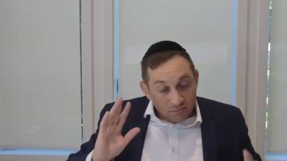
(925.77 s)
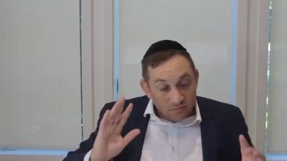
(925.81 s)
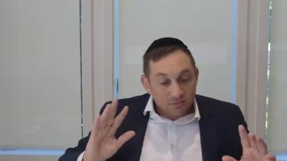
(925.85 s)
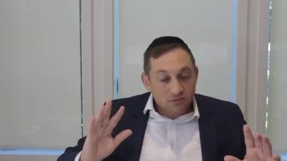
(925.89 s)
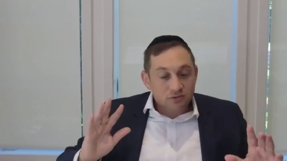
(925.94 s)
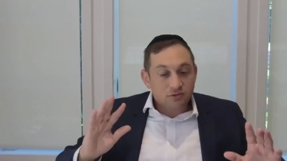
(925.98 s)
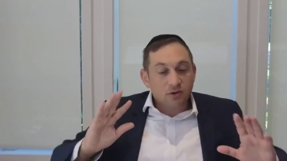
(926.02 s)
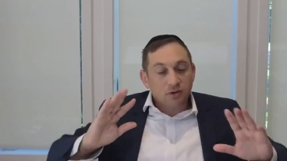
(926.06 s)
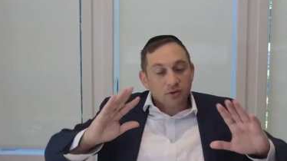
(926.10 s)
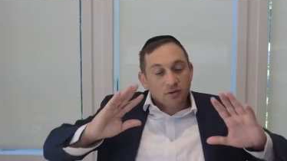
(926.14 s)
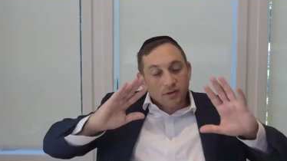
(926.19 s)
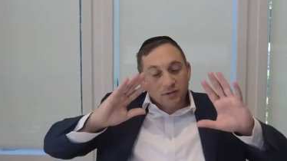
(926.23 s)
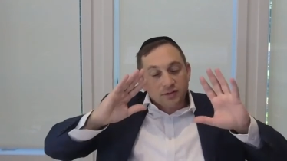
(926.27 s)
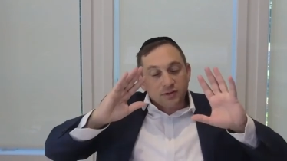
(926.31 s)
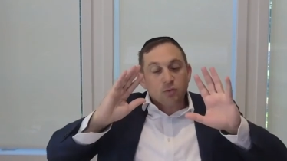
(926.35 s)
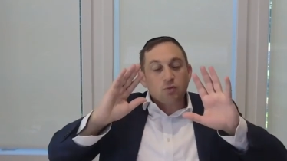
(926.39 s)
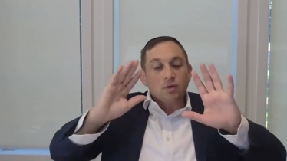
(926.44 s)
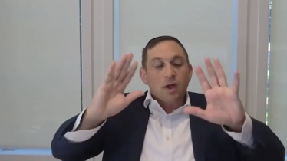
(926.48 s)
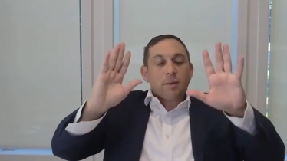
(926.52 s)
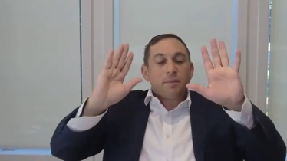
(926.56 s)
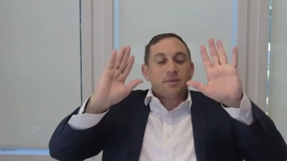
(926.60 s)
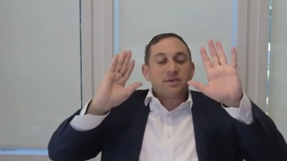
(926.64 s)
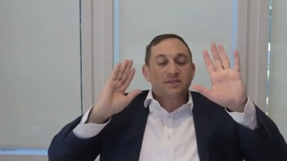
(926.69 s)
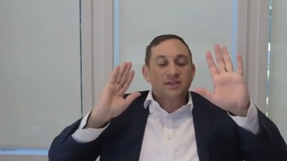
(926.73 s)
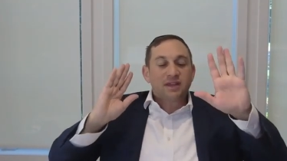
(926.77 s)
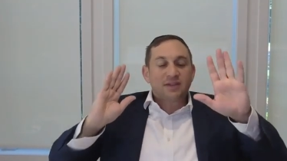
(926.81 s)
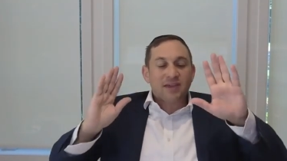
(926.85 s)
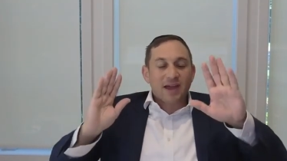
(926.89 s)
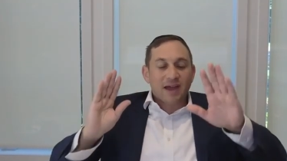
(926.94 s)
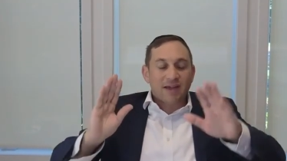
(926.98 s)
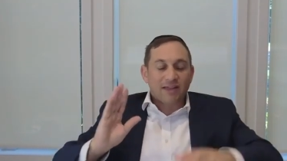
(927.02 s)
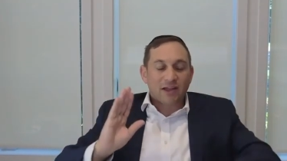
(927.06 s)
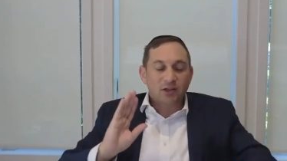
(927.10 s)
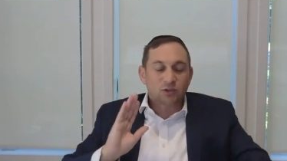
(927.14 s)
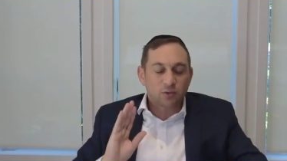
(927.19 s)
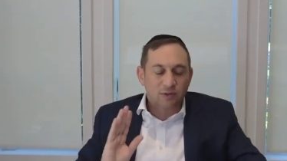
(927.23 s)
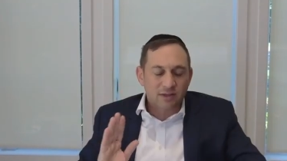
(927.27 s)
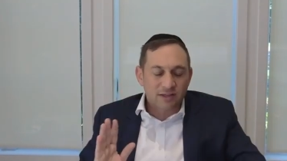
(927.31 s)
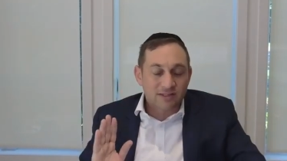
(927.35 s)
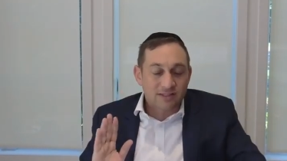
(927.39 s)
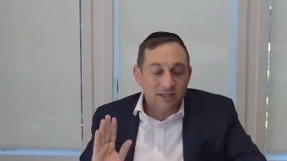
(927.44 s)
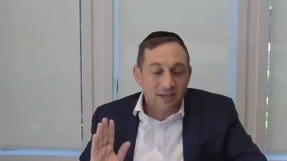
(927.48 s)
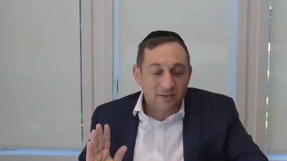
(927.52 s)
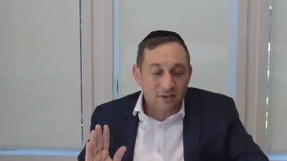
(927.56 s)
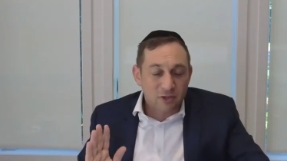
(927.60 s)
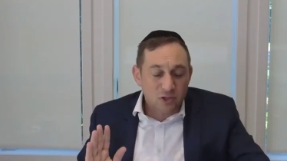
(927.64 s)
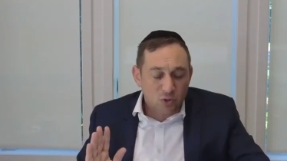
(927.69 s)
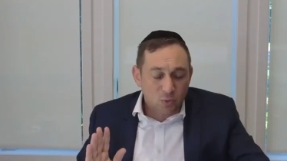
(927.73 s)
So it's a remiss to that. That's what they
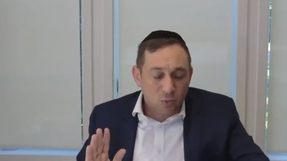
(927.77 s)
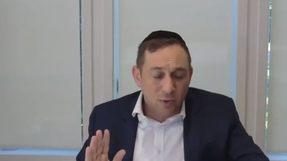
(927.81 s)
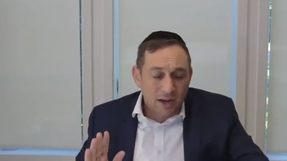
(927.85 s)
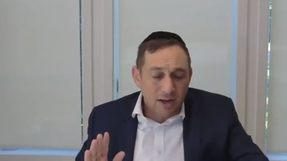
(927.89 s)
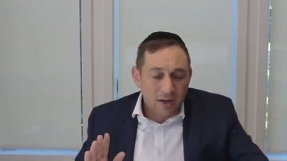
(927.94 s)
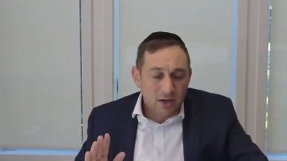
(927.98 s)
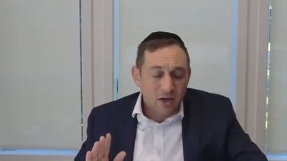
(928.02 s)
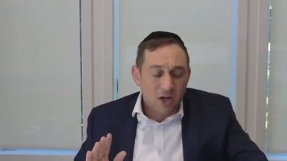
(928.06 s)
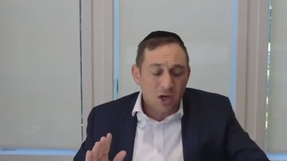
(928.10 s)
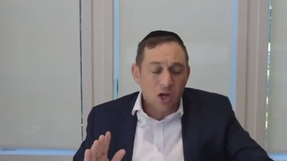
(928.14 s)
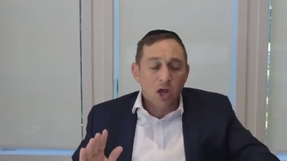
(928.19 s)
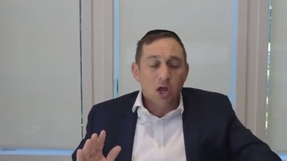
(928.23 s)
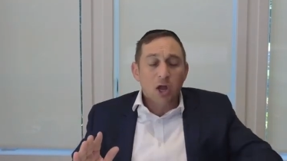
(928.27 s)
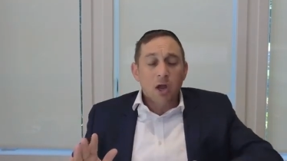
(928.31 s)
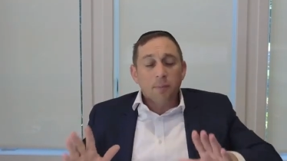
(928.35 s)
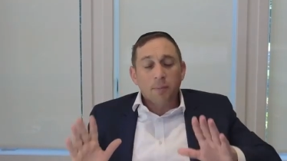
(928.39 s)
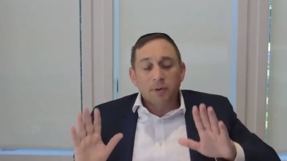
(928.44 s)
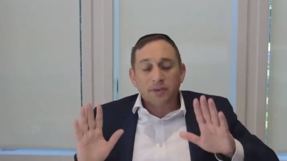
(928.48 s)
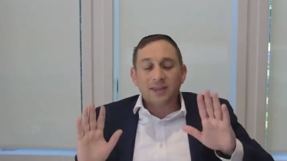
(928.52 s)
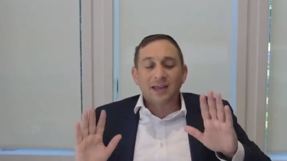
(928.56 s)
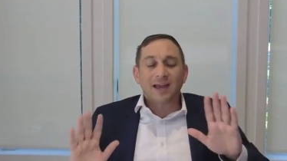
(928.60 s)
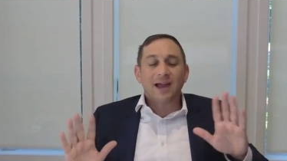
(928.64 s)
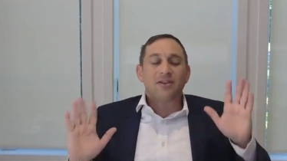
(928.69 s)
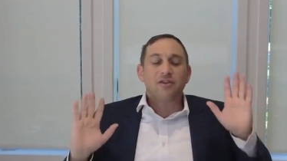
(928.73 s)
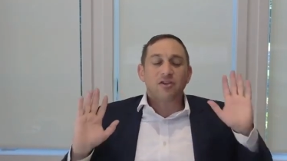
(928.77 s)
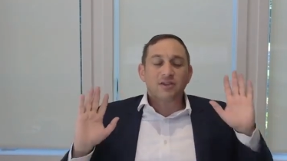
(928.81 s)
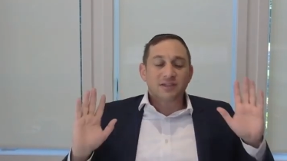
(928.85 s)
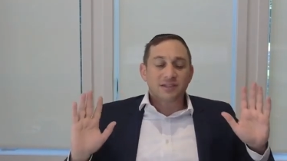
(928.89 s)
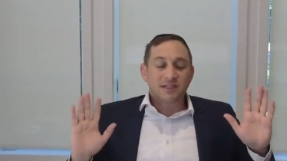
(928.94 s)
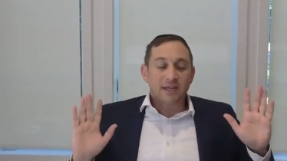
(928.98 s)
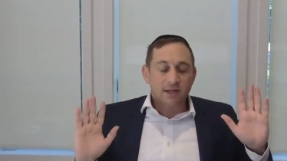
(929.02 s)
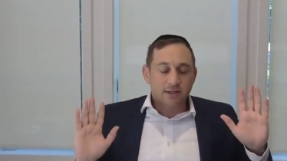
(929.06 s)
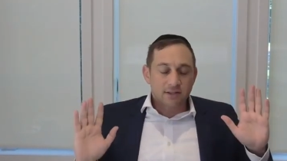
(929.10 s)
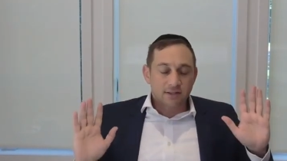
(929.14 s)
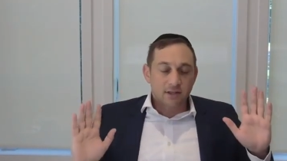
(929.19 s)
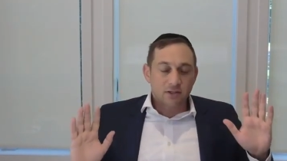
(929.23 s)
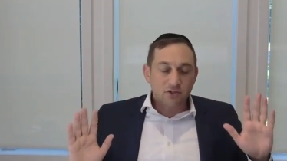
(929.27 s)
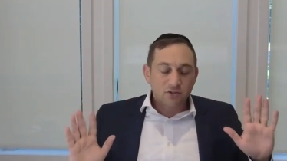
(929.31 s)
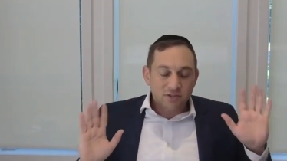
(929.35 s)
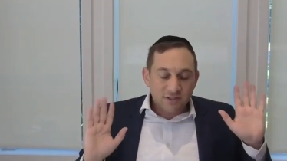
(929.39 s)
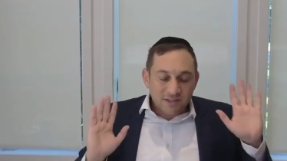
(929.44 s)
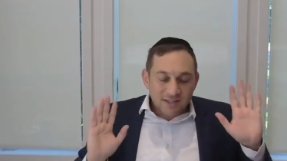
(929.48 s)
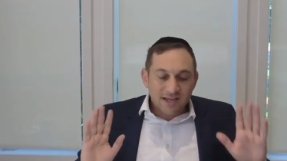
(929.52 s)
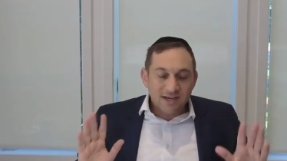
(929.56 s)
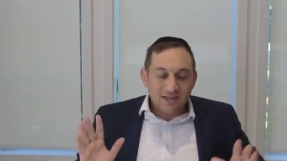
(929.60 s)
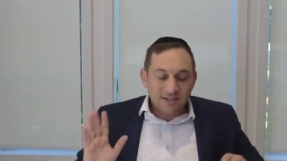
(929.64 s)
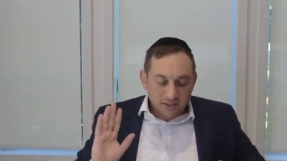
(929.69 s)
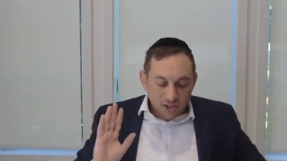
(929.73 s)
said this way. But together it's 60. So
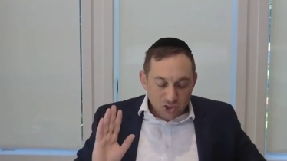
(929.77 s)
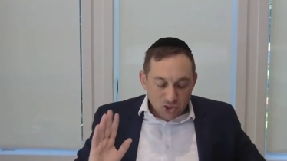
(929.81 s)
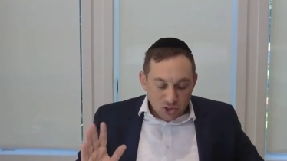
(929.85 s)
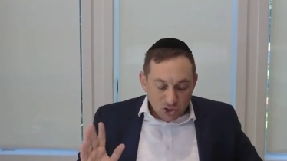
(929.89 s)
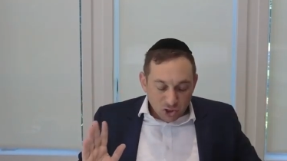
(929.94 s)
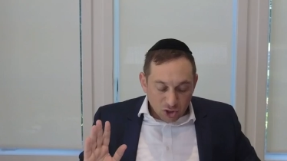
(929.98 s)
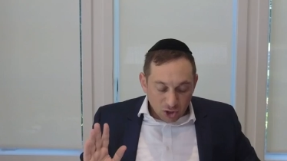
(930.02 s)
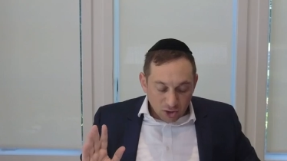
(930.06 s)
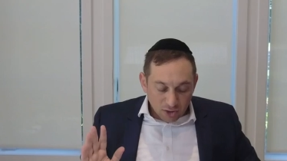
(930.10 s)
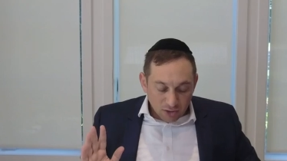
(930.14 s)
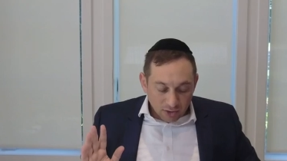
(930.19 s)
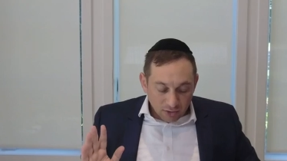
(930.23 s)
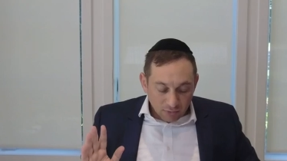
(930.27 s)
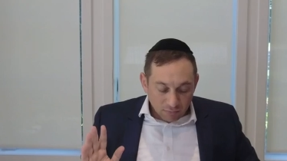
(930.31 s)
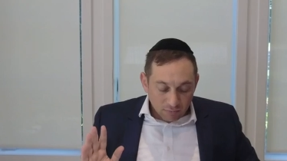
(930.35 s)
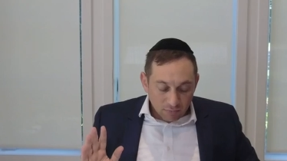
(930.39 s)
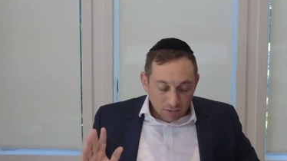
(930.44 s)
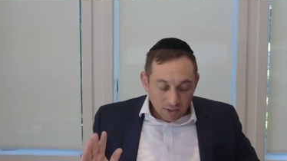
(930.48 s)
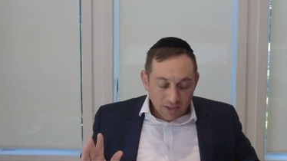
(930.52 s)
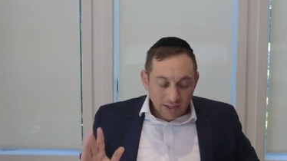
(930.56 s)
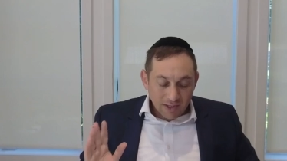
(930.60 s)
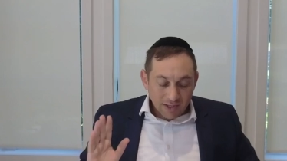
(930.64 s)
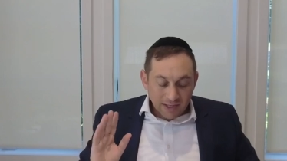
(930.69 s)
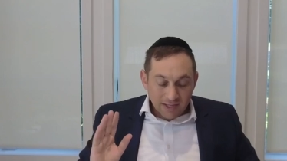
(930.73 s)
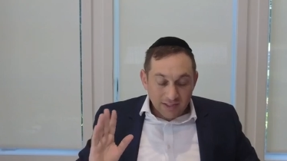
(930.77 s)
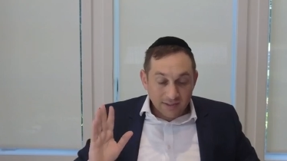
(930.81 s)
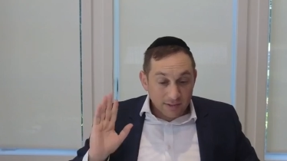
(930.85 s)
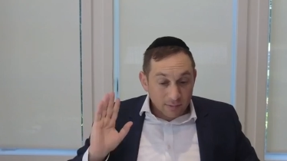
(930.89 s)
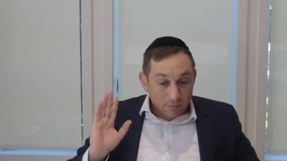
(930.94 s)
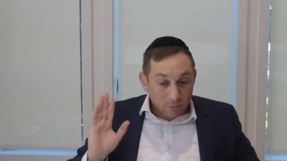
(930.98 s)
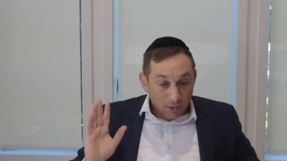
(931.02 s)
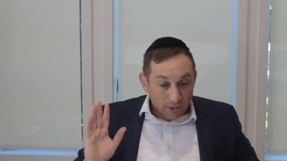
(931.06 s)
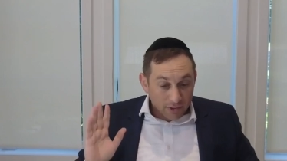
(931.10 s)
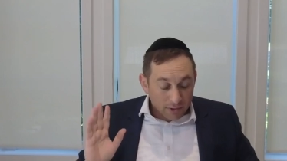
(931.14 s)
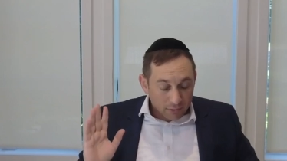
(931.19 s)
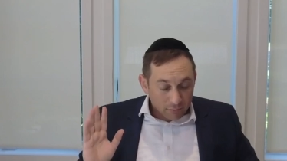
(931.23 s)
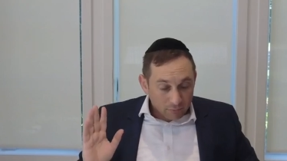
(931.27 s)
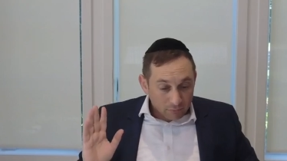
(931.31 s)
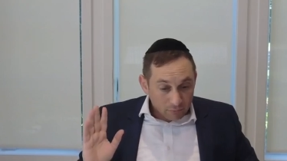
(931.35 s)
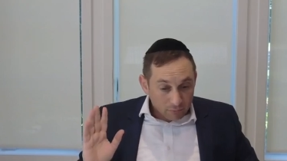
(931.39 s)
60 shkolim is a money.